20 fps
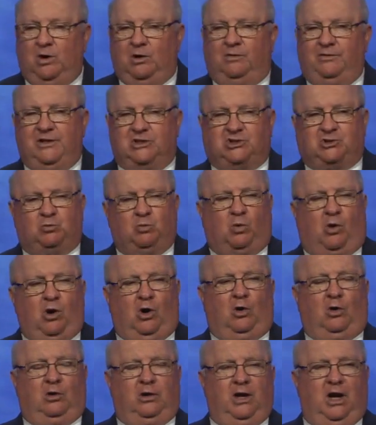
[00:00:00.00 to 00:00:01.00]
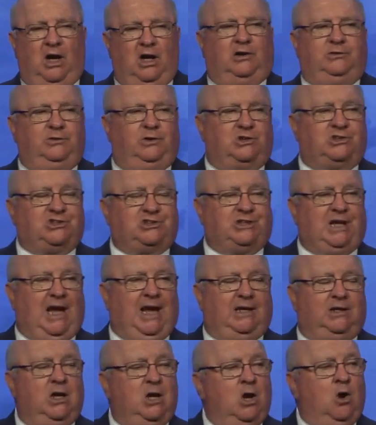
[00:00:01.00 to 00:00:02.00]
will this world
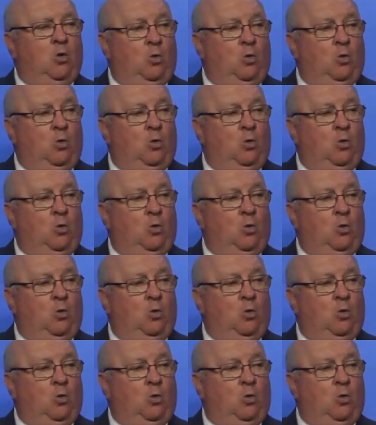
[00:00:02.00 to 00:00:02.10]
understand?